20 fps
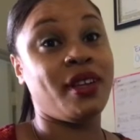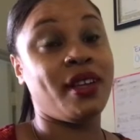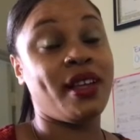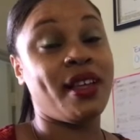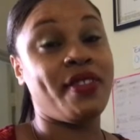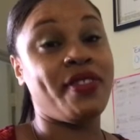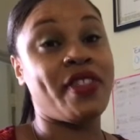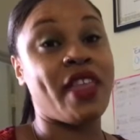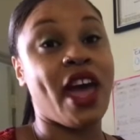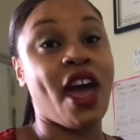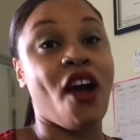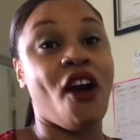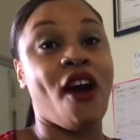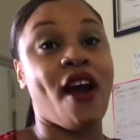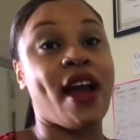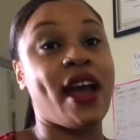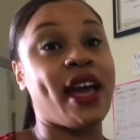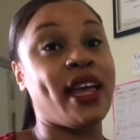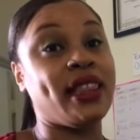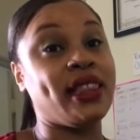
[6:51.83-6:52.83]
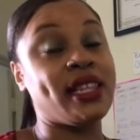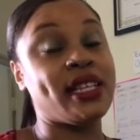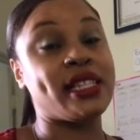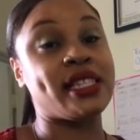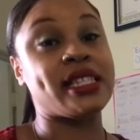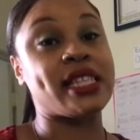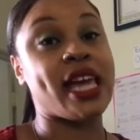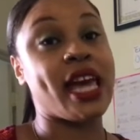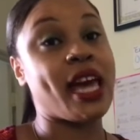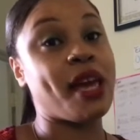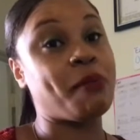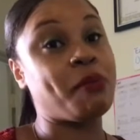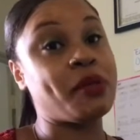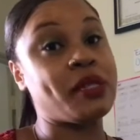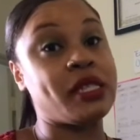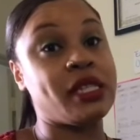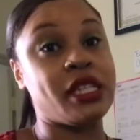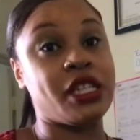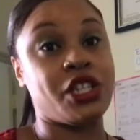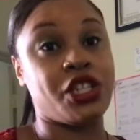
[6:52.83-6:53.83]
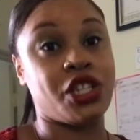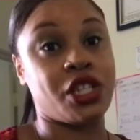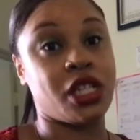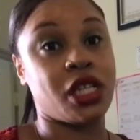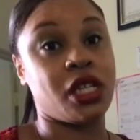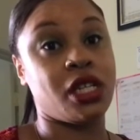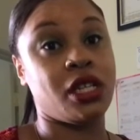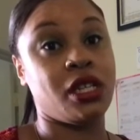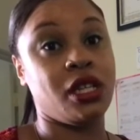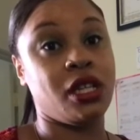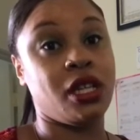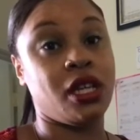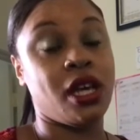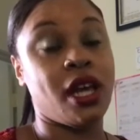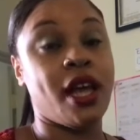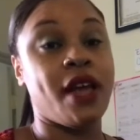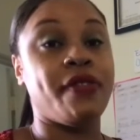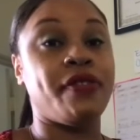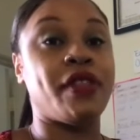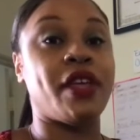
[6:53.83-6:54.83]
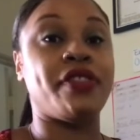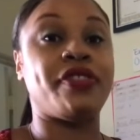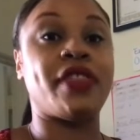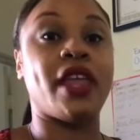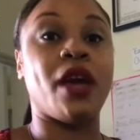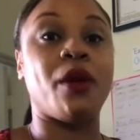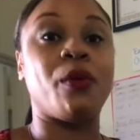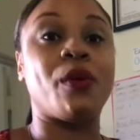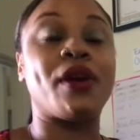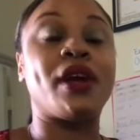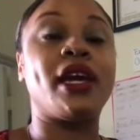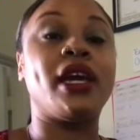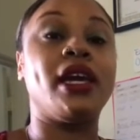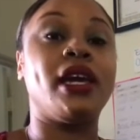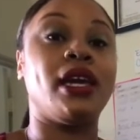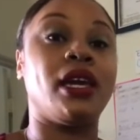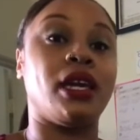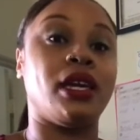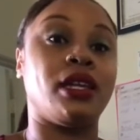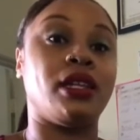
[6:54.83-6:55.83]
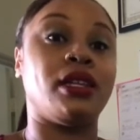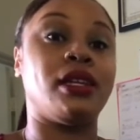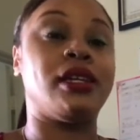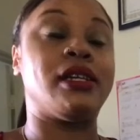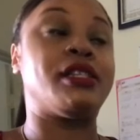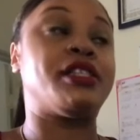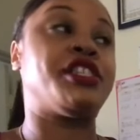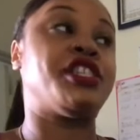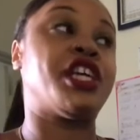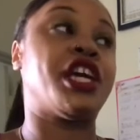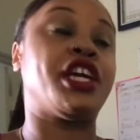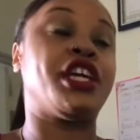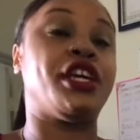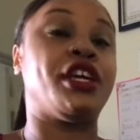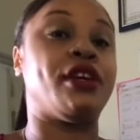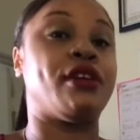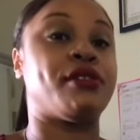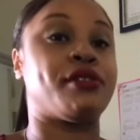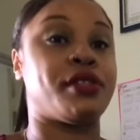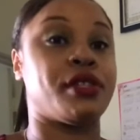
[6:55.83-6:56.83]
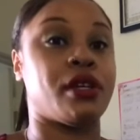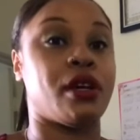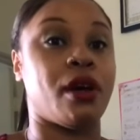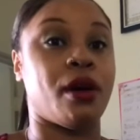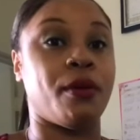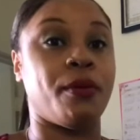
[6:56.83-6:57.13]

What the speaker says: that are in the same position that they were in 10 years ago.